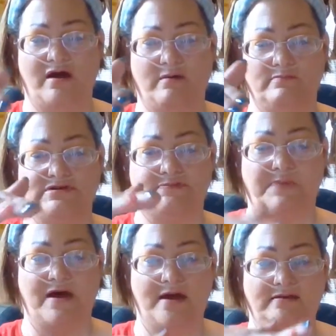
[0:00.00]

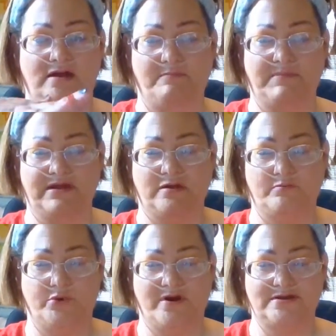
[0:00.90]
spine not be
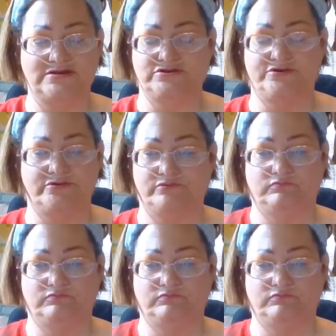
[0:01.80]
compressed or